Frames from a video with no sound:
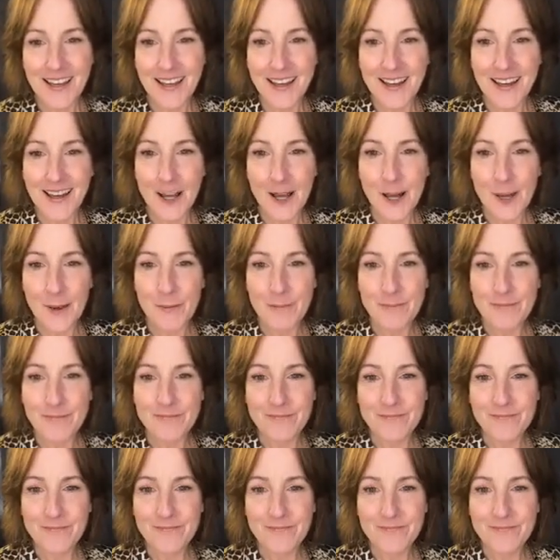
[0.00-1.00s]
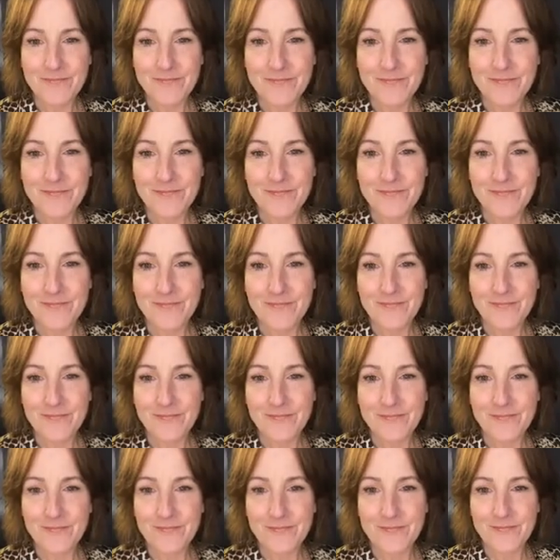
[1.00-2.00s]

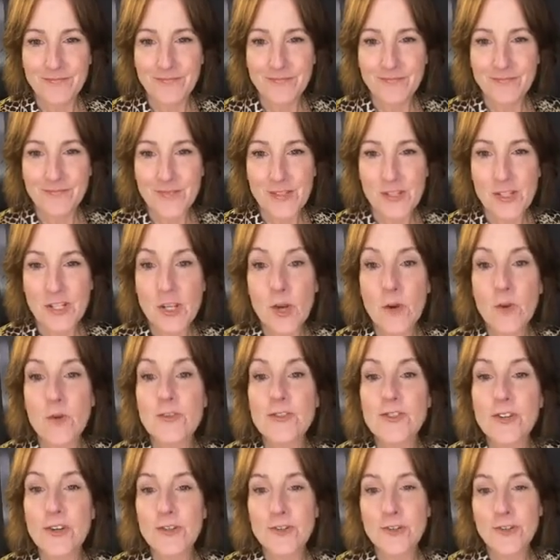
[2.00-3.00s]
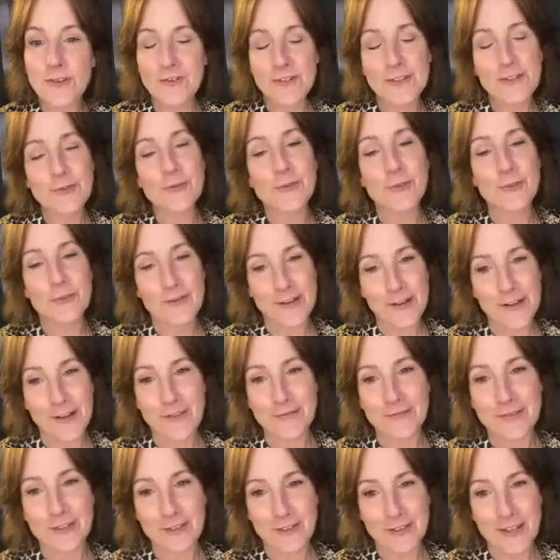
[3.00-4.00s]
So don't you have a duel to run
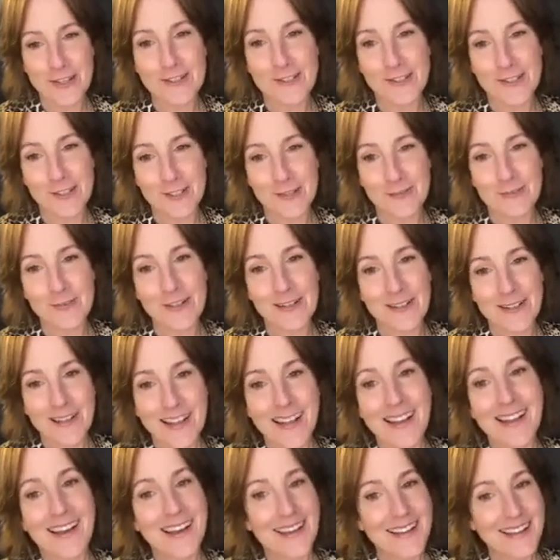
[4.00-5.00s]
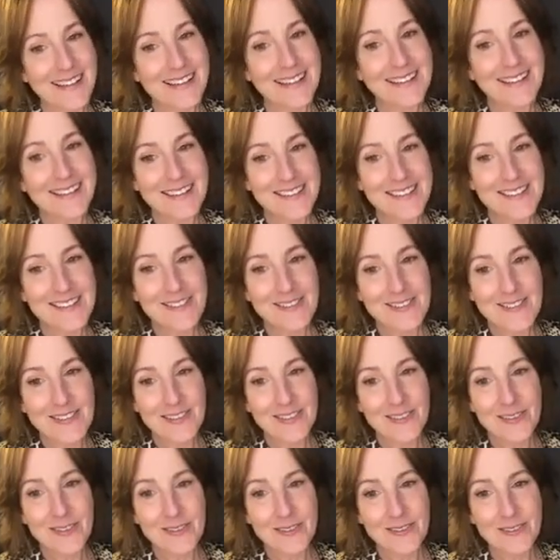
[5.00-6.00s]
off to? That's a good one. I think so
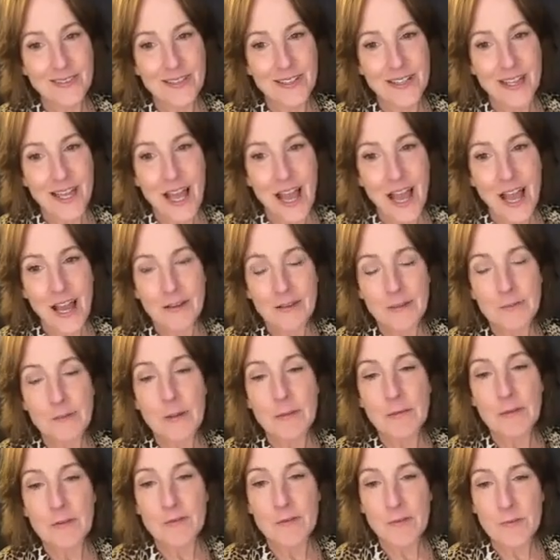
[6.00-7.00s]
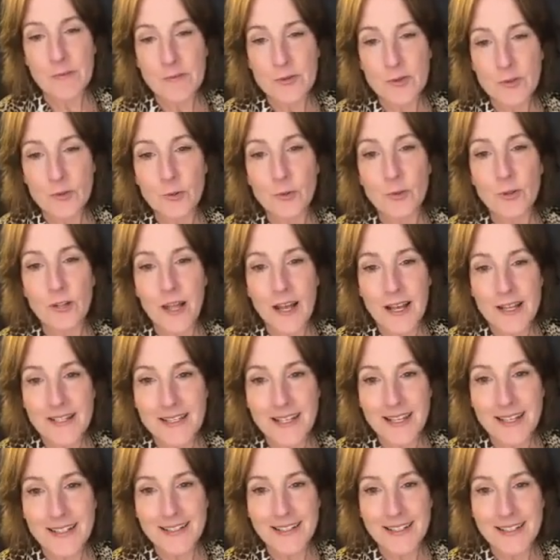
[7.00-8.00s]
too. I remember from Dual
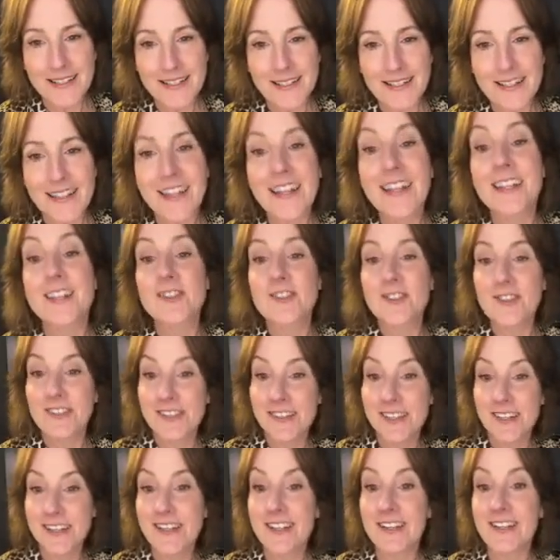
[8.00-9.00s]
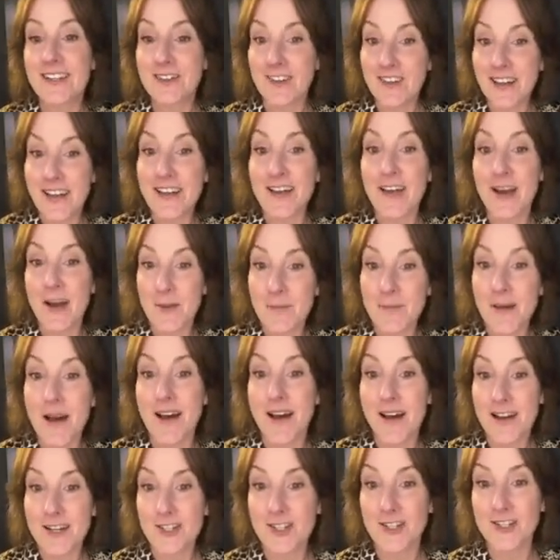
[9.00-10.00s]
Identity, she said, here I come,
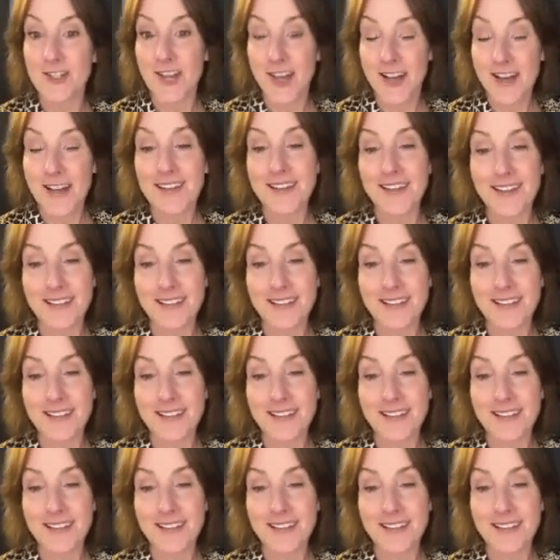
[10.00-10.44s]
hotshot.